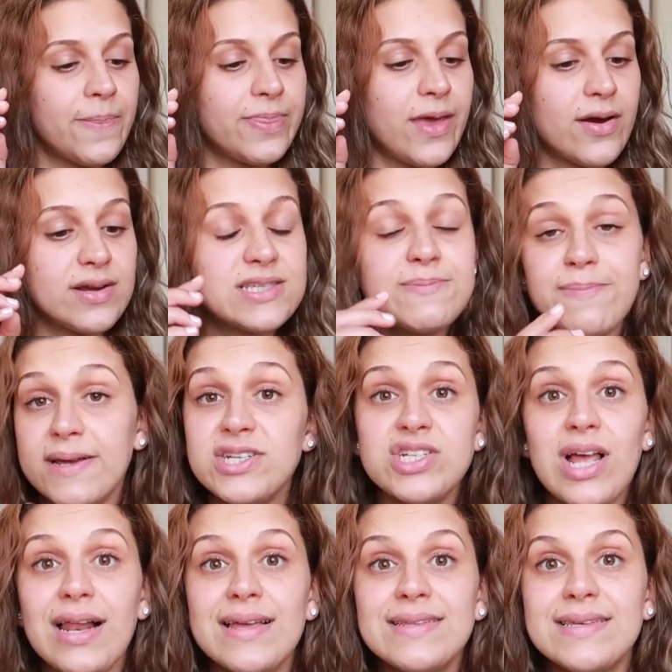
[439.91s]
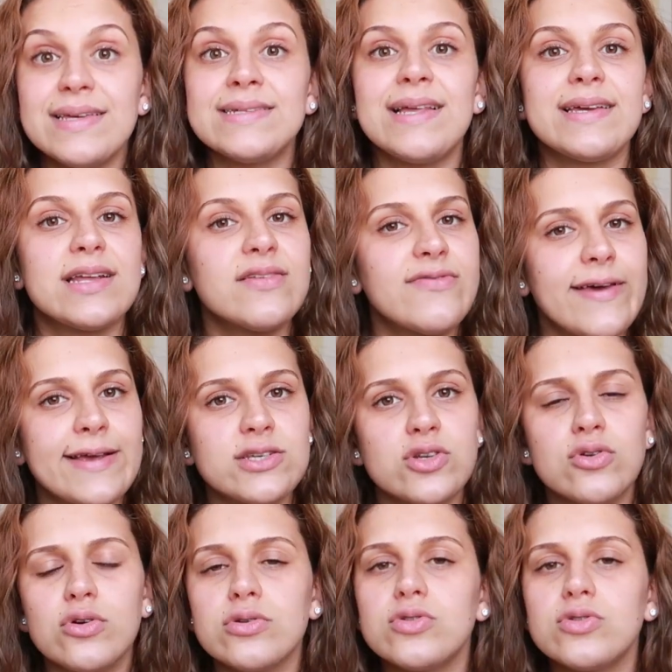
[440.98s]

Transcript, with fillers: there is specialties like infection